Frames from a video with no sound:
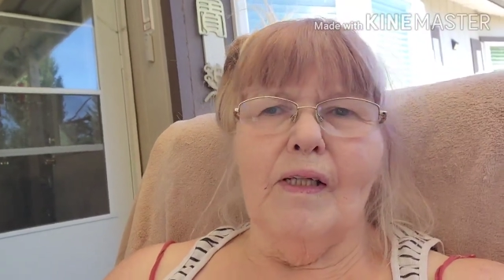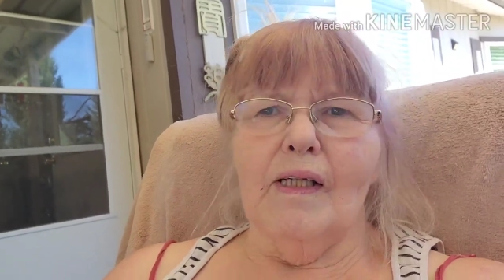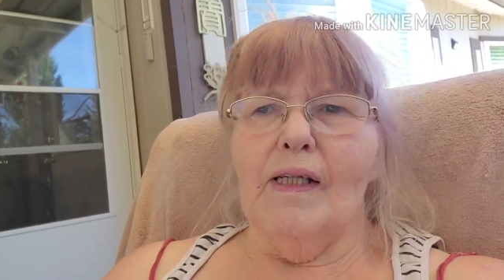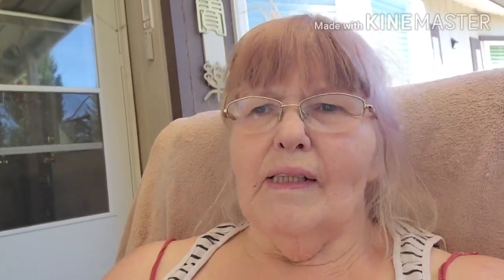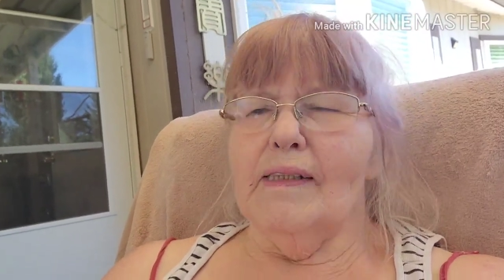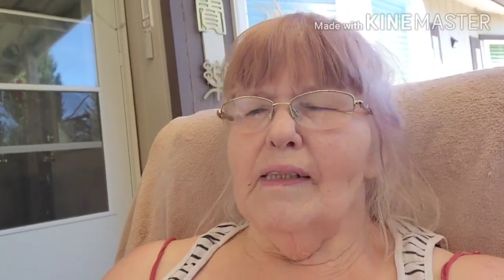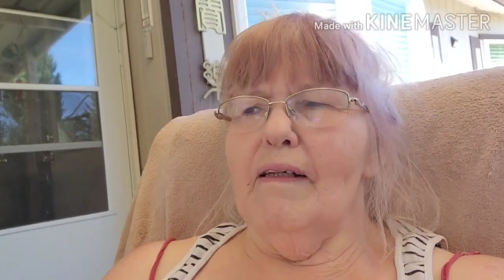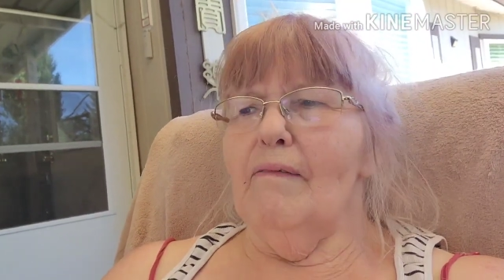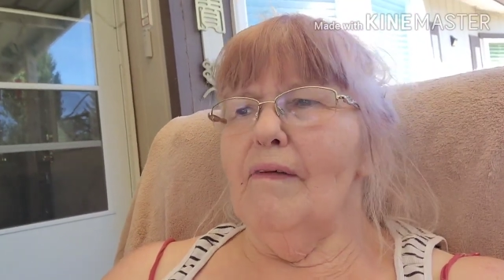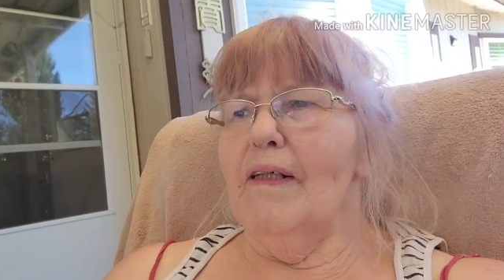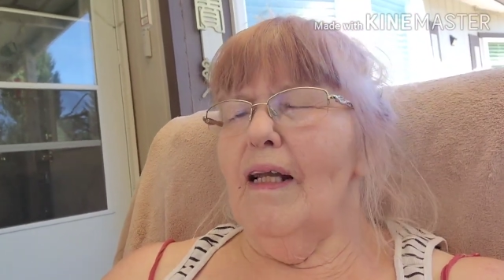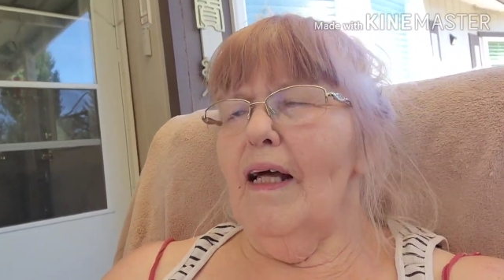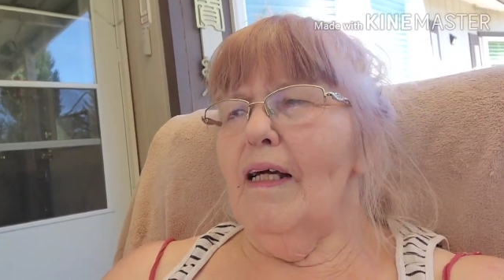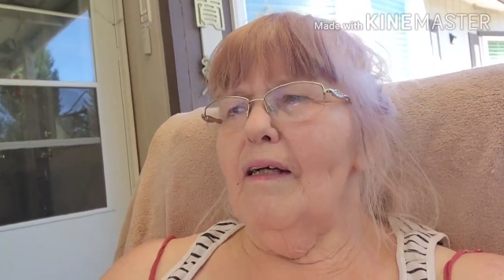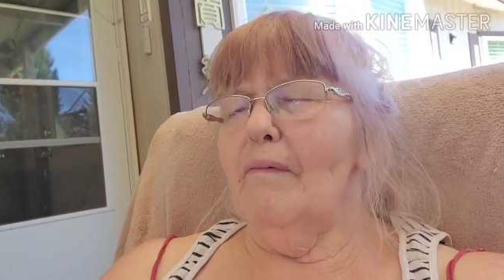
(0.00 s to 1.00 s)
because I would
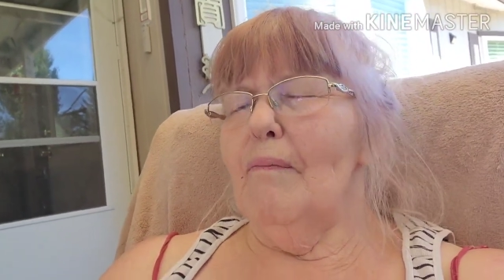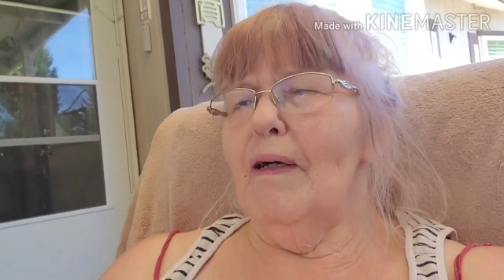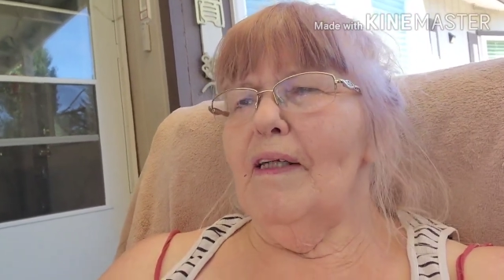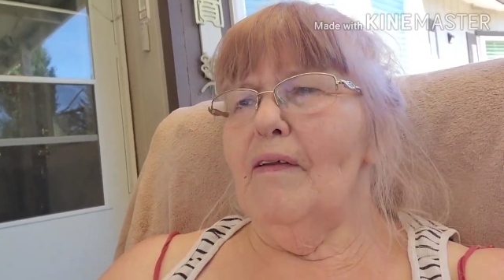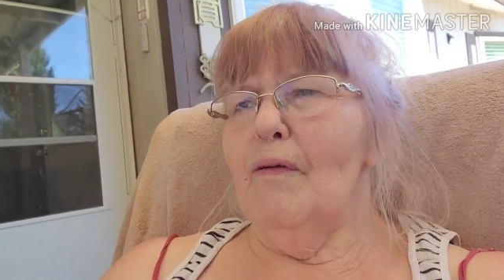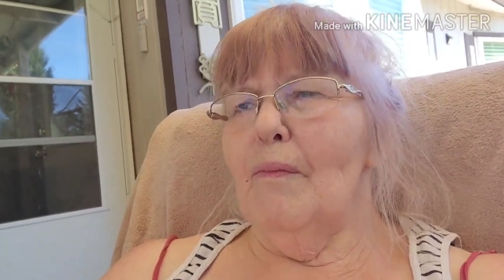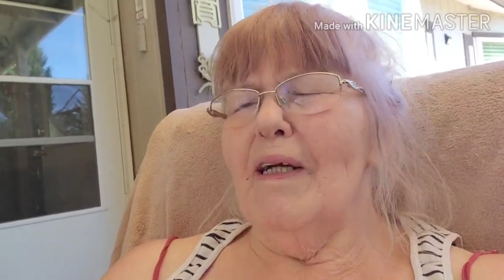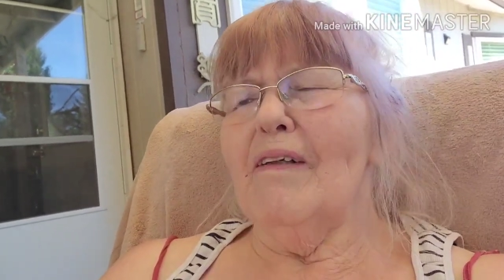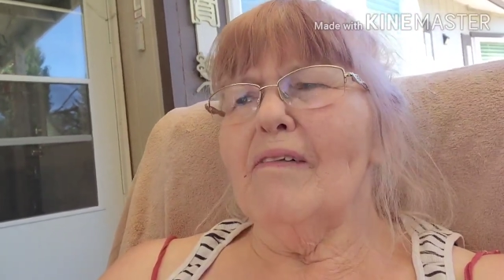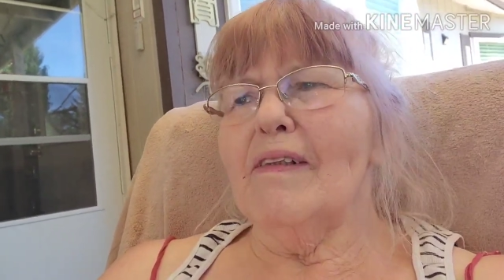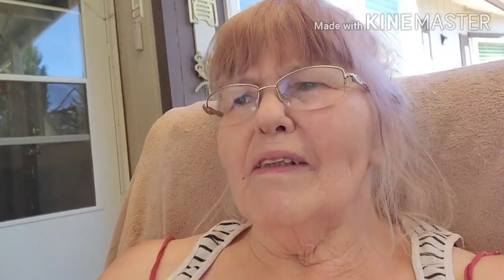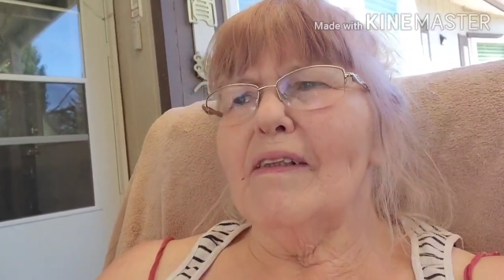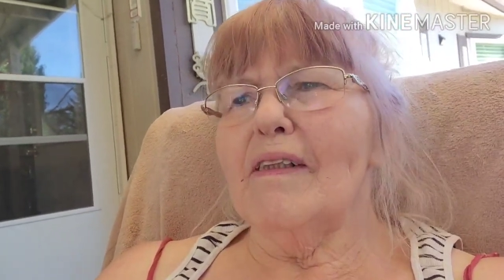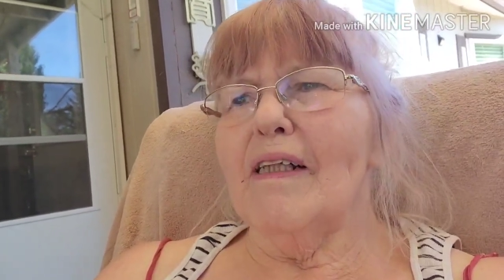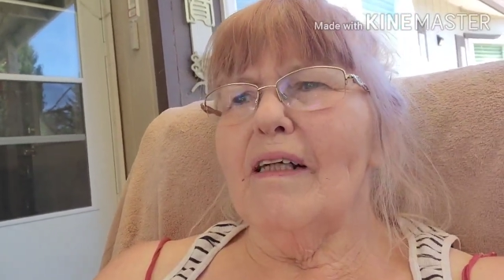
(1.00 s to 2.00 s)
like my
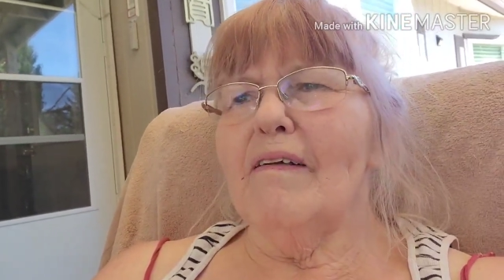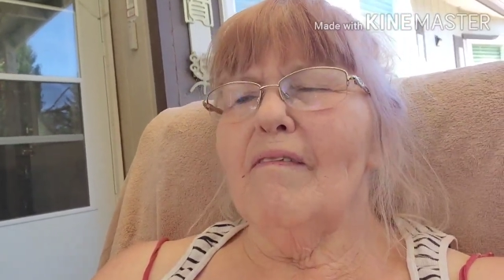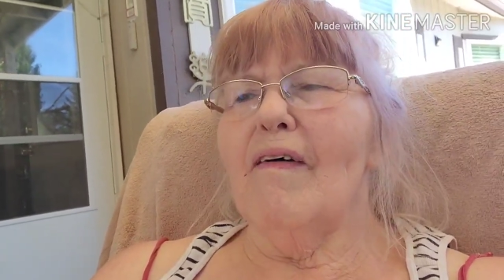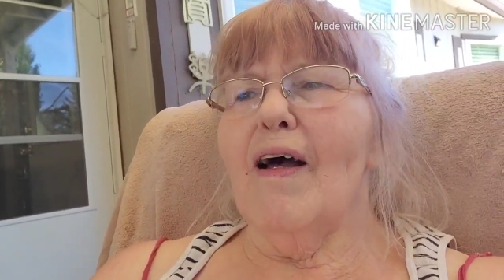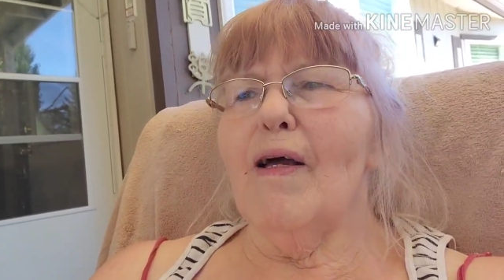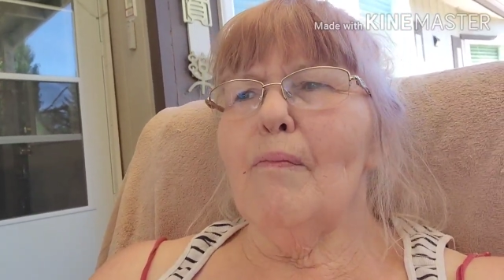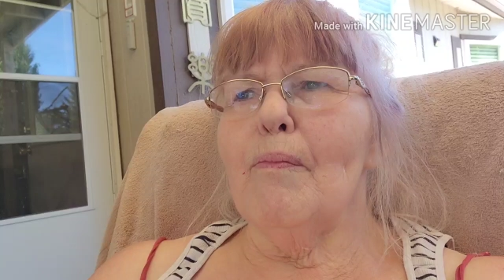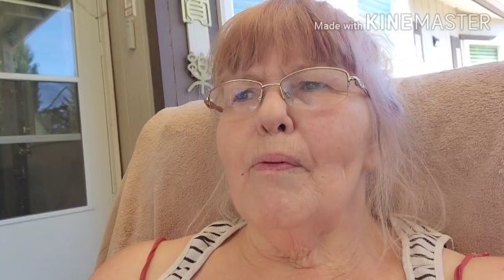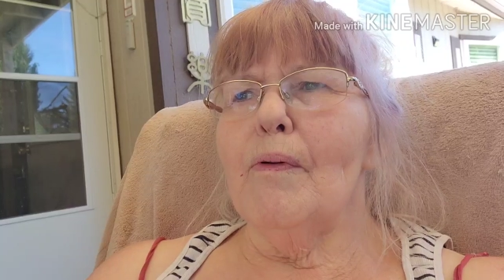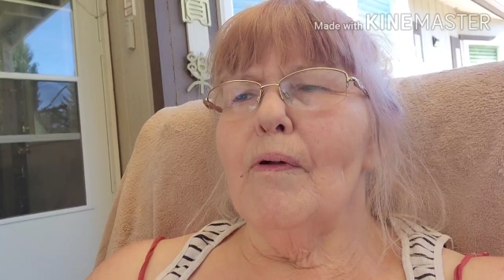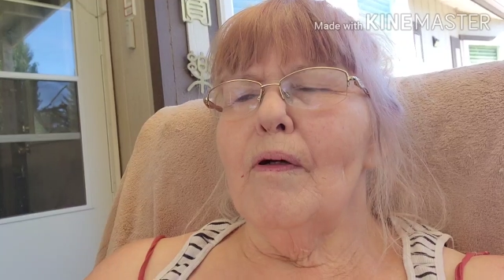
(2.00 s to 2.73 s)
tomatoes to get ripe.